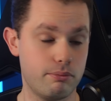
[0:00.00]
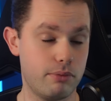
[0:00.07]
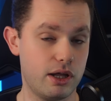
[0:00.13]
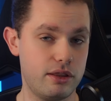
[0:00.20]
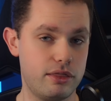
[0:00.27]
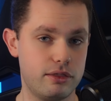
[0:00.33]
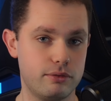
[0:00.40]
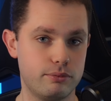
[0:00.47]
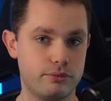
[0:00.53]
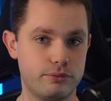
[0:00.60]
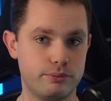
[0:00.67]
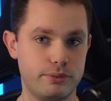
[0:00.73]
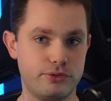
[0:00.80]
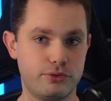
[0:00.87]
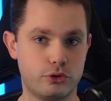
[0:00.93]
But
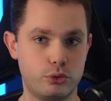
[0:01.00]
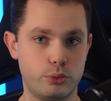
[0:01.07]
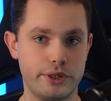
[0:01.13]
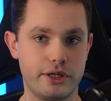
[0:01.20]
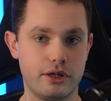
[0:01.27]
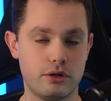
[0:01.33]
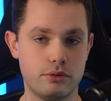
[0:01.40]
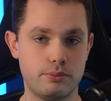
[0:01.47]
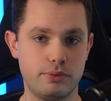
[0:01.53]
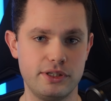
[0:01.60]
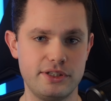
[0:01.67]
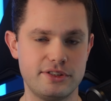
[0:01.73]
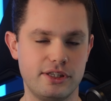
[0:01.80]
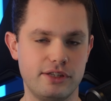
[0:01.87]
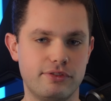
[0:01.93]
before we go,
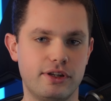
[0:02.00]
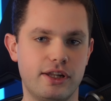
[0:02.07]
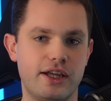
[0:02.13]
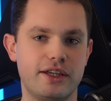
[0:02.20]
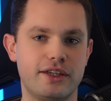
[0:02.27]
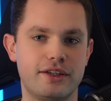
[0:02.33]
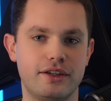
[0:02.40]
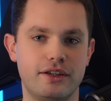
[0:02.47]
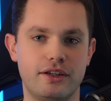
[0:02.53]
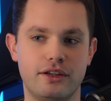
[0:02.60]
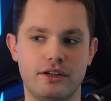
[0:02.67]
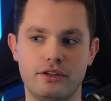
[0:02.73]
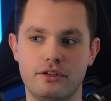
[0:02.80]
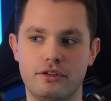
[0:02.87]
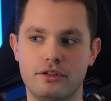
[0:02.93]
please leave a like,
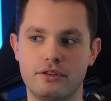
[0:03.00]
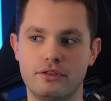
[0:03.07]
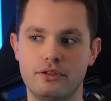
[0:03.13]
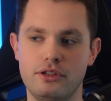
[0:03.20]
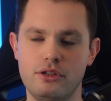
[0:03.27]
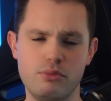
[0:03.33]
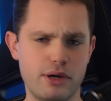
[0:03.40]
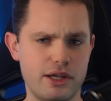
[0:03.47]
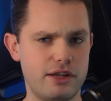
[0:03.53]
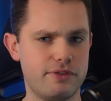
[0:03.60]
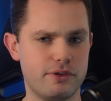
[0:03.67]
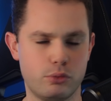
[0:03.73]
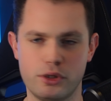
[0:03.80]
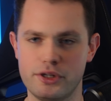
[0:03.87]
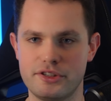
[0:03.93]
and you might
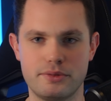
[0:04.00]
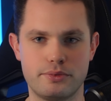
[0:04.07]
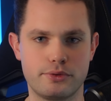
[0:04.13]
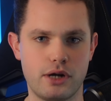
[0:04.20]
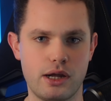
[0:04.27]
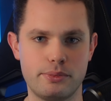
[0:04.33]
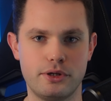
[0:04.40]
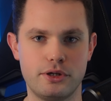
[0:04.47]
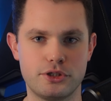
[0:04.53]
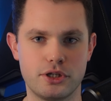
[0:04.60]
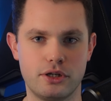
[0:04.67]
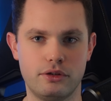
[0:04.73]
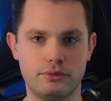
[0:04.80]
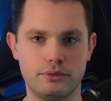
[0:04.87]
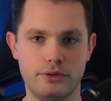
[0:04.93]
even want to subscribe to the
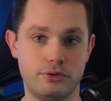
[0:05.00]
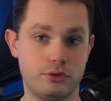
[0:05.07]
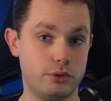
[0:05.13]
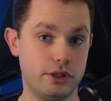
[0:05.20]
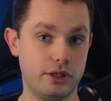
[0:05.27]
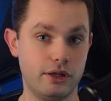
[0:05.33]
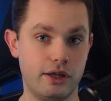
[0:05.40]
channel if you really